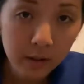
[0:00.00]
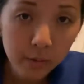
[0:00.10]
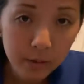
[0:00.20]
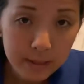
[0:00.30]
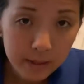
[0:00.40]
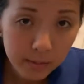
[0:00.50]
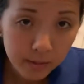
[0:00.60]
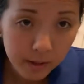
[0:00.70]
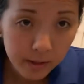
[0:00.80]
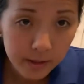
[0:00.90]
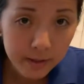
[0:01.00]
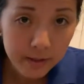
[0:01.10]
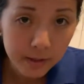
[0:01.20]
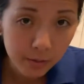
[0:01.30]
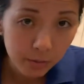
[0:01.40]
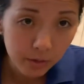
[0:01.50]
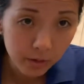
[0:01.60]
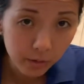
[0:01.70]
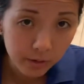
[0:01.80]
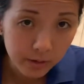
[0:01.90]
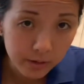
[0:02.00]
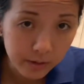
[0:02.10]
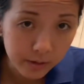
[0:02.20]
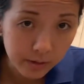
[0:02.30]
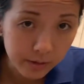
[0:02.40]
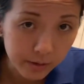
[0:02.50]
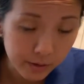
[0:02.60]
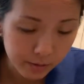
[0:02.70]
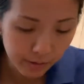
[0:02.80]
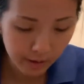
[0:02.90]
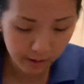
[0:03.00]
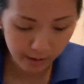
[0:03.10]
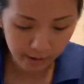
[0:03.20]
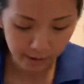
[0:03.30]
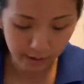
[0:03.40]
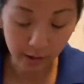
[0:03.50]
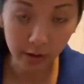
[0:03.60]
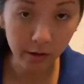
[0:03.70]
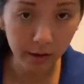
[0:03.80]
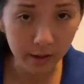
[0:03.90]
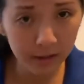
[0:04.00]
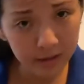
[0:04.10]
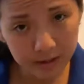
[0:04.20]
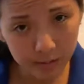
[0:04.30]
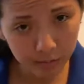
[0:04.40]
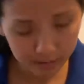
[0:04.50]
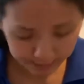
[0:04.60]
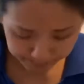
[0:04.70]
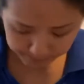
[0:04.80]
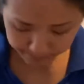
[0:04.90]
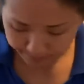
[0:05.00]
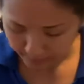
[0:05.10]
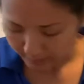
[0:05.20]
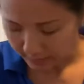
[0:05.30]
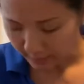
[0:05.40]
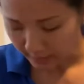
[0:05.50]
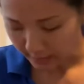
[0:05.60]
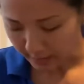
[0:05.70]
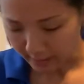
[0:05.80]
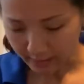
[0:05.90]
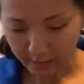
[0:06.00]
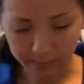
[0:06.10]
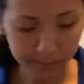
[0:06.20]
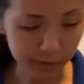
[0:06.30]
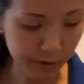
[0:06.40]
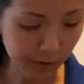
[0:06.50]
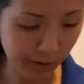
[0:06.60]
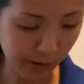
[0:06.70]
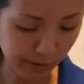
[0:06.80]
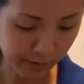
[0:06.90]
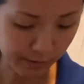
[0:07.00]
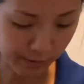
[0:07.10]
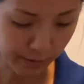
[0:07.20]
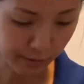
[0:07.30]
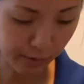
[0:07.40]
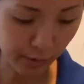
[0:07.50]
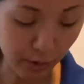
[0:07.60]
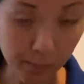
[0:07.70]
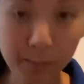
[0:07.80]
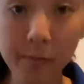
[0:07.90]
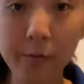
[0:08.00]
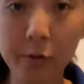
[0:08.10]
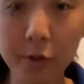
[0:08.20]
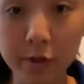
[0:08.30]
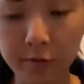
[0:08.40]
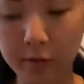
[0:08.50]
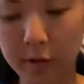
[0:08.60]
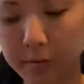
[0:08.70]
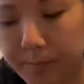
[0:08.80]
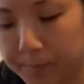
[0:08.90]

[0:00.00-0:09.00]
What's up, guys? We're going to do a clarinet assembly. I'm going to show you how to, first of all,